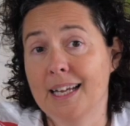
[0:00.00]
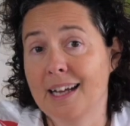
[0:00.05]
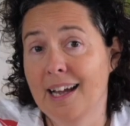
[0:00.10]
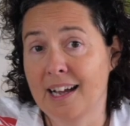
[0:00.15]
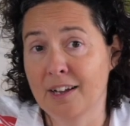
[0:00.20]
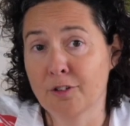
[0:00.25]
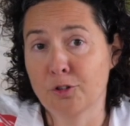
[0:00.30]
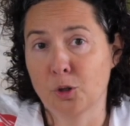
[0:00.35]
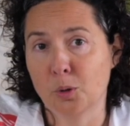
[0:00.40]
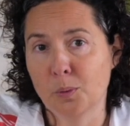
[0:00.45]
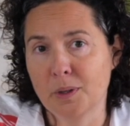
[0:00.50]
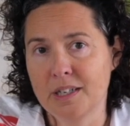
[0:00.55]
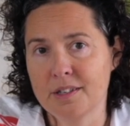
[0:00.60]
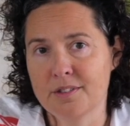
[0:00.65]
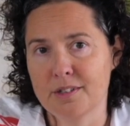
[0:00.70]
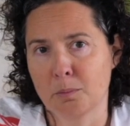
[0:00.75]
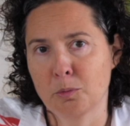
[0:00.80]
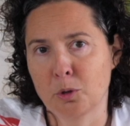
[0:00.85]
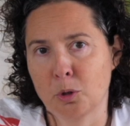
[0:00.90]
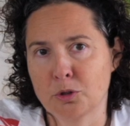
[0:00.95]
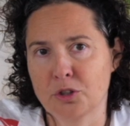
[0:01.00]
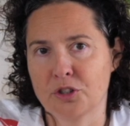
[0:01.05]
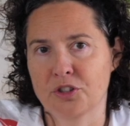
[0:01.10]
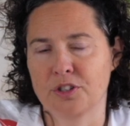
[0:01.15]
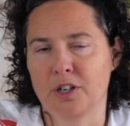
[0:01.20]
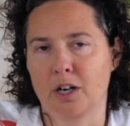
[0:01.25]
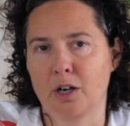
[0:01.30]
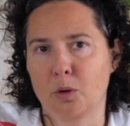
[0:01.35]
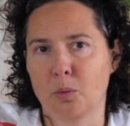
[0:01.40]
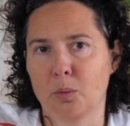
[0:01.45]
As always, I'm going to
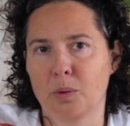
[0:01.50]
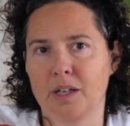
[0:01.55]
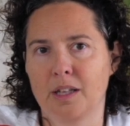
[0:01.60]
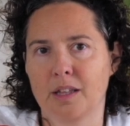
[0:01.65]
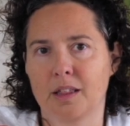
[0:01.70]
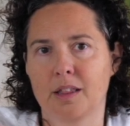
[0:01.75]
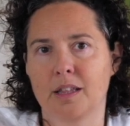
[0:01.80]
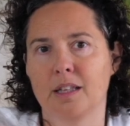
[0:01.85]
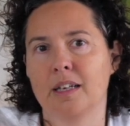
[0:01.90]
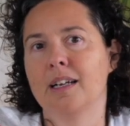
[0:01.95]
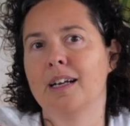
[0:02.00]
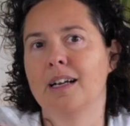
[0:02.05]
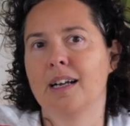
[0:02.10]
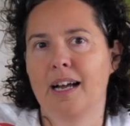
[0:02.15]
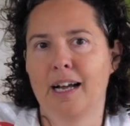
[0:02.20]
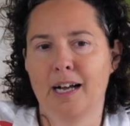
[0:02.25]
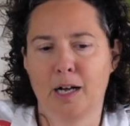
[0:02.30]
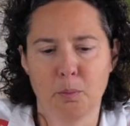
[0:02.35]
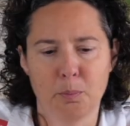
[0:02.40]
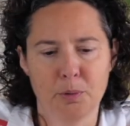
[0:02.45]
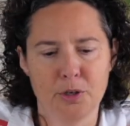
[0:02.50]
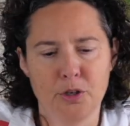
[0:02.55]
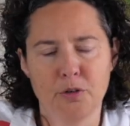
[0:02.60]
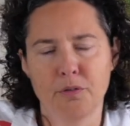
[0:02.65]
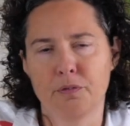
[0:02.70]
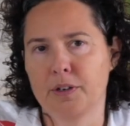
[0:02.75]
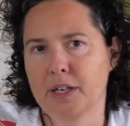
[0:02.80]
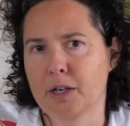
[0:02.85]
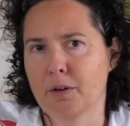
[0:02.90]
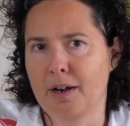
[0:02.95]
start with helping you
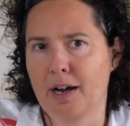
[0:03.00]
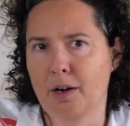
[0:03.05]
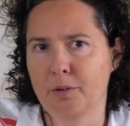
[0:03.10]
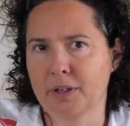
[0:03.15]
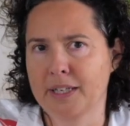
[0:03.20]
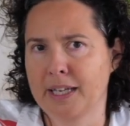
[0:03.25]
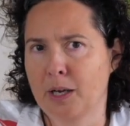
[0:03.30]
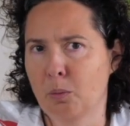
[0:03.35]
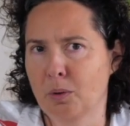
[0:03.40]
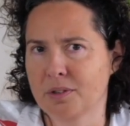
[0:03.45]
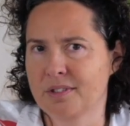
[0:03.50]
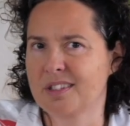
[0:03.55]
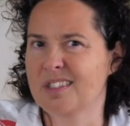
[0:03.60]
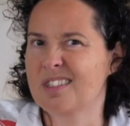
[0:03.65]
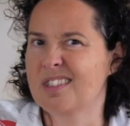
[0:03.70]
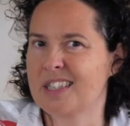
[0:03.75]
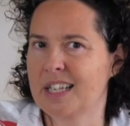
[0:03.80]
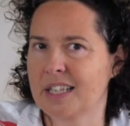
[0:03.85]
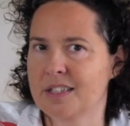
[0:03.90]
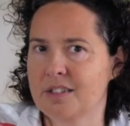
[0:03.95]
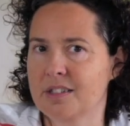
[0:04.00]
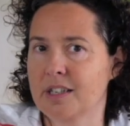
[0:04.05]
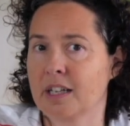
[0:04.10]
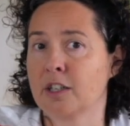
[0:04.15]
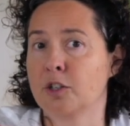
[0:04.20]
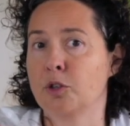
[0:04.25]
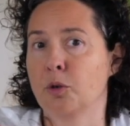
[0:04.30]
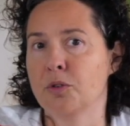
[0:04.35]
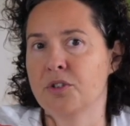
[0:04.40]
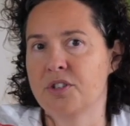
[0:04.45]
figure out, okay, what's the sense
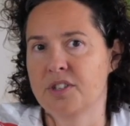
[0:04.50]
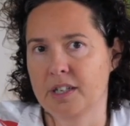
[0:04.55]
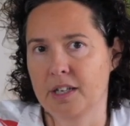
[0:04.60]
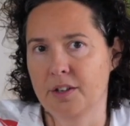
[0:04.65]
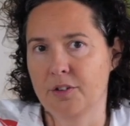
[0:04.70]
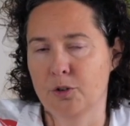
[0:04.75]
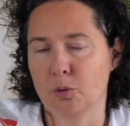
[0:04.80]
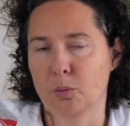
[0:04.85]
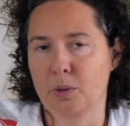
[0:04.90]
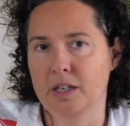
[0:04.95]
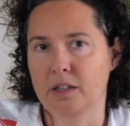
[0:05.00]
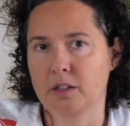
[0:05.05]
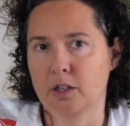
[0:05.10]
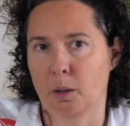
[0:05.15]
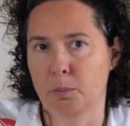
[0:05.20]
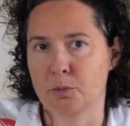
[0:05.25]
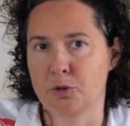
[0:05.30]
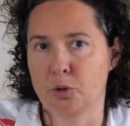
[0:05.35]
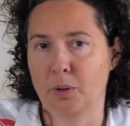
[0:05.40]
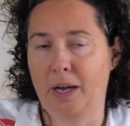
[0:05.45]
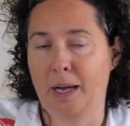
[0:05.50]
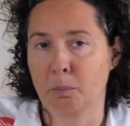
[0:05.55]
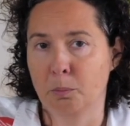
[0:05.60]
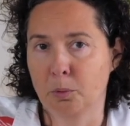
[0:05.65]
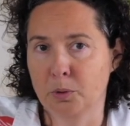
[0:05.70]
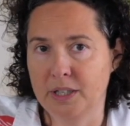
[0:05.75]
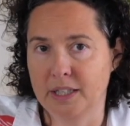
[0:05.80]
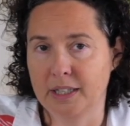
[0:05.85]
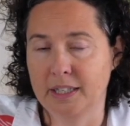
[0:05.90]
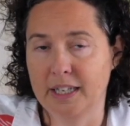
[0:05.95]
and nonsense when it comes to
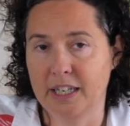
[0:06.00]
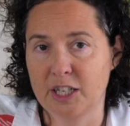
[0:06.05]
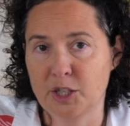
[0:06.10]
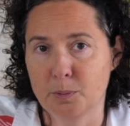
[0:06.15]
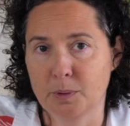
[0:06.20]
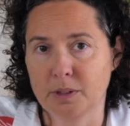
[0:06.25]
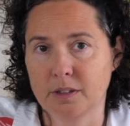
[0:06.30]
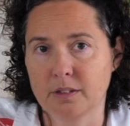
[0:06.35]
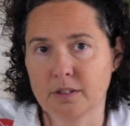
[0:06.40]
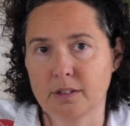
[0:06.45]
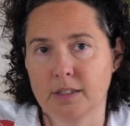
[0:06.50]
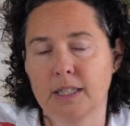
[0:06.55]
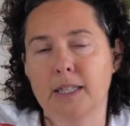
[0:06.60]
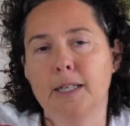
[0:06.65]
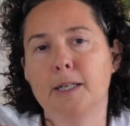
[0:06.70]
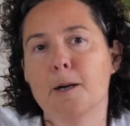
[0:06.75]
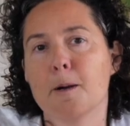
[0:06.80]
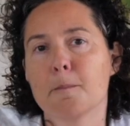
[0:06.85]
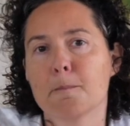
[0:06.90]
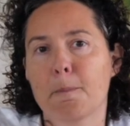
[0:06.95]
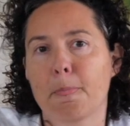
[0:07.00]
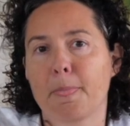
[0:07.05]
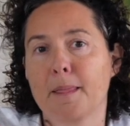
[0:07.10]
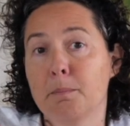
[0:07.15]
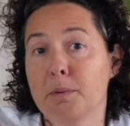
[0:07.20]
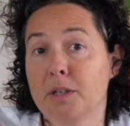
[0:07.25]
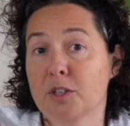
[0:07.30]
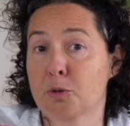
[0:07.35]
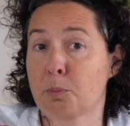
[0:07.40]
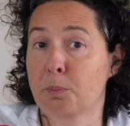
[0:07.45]
employee engagement?
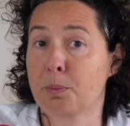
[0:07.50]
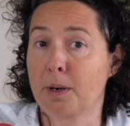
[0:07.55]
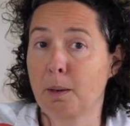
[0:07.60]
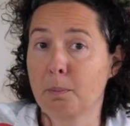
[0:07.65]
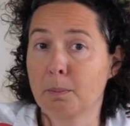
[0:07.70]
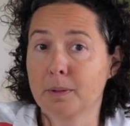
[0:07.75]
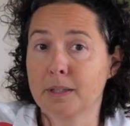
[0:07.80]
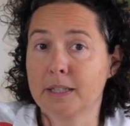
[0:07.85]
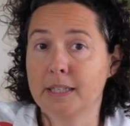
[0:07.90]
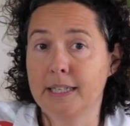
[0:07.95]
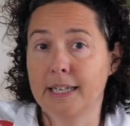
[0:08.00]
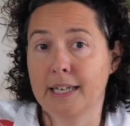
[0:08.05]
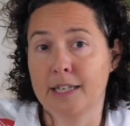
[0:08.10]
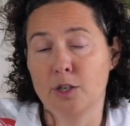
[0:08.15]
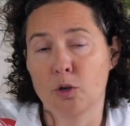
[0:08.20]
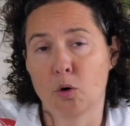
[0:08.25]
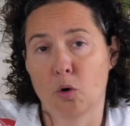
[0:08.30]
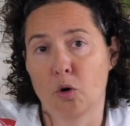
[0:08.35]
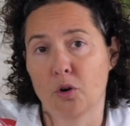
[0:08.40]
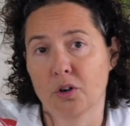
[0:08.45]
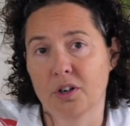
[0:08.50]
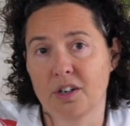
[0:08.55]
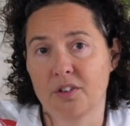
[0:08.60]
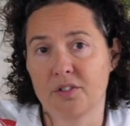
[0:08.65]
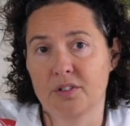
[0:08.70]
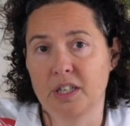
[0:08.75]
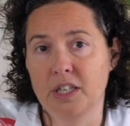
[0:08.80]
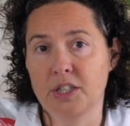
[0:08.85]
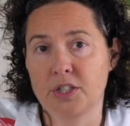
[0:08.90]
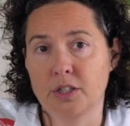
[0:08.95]
Because probably in your
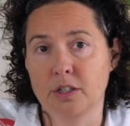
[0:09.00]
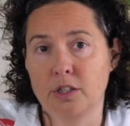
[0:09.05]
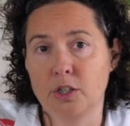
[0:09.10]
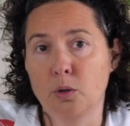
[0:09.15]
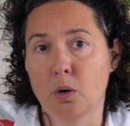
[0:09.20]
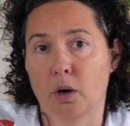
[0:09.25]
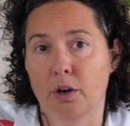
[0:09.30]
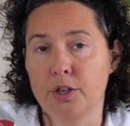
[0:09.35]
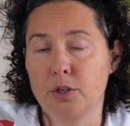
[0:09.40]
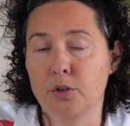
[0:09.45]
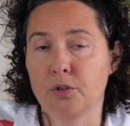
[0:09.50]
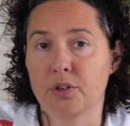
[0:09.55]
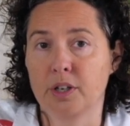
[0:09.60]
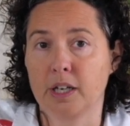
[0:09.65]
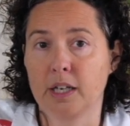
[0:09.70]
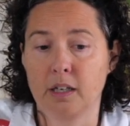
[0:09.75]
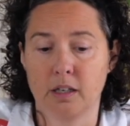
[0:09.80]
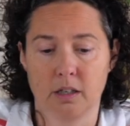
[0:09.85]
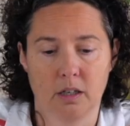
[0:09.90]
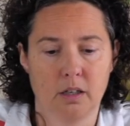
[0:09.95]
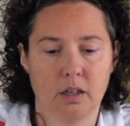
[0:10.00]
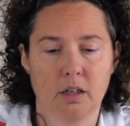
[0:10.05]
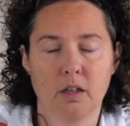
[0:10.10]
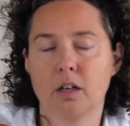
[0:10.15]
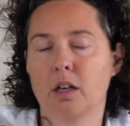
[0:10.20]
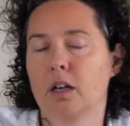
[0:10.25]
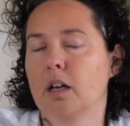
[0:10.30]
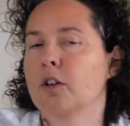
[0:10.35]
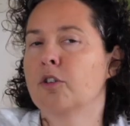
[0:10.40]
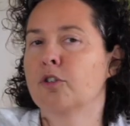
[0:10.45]
organization, you are using
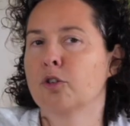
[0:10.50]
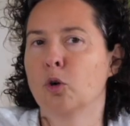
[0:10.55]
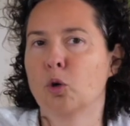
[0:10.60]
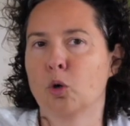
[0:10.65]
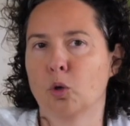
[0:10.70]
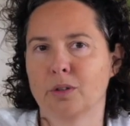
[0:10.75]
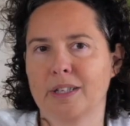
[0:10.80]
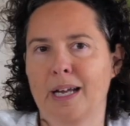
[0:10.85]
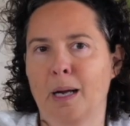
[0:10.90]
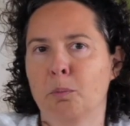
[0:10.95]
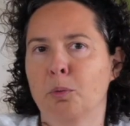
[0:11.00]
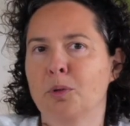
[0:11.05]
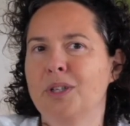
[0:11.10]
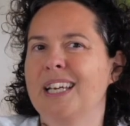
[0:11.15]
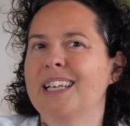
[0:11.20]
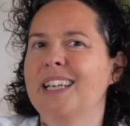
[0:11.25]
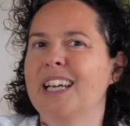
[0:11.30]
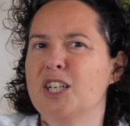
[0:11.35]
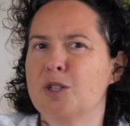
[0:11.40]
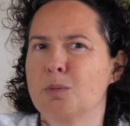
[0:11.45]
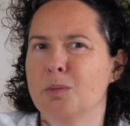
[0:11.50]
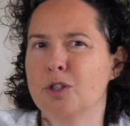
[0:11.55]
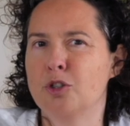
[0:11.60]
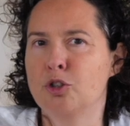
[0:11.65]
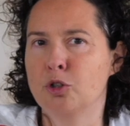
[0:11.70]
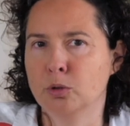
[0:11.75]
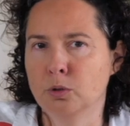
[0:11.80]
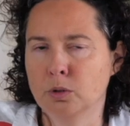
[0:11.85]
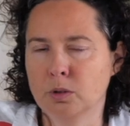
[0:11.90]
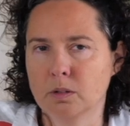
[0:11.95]
a so-called employee engagement
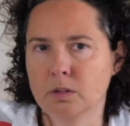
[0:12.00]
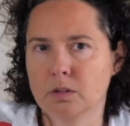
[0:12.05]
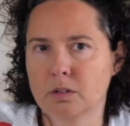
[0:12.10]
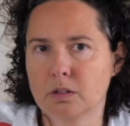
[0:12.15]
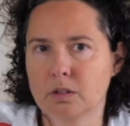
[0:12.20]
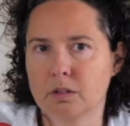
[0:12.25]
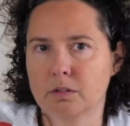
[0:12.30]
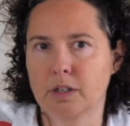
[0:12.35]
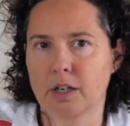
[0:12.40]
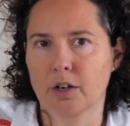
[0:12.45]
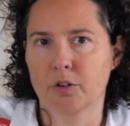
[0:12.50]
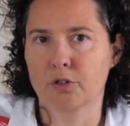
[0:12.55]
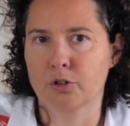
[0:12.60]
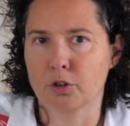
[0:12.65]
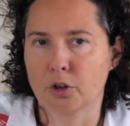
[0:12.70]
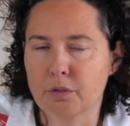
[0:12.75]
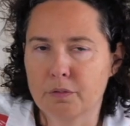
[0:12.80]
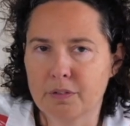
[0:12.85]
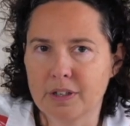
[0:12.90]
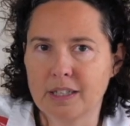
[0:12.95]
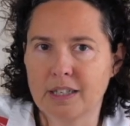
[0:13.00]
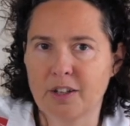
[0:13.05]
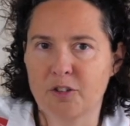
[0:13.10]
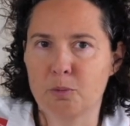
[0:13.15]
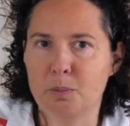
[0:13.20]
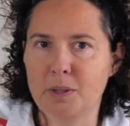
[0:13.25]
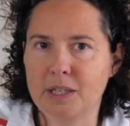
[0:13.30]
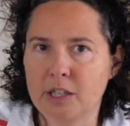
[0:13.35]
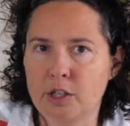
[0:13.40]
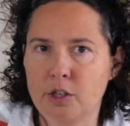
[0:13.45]
tool, or a survey that's
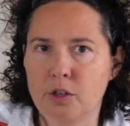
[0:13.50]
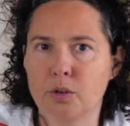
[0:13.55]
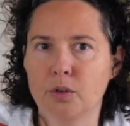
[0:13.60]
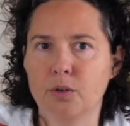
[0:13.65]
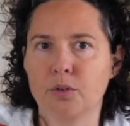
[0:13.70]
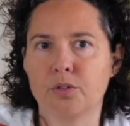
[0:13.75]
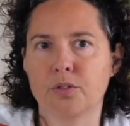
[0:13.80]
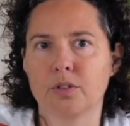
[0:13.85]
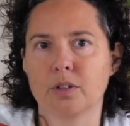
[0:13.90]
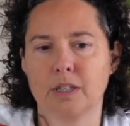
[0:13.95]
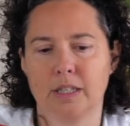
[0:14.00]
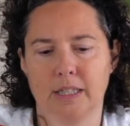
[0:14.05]
being used.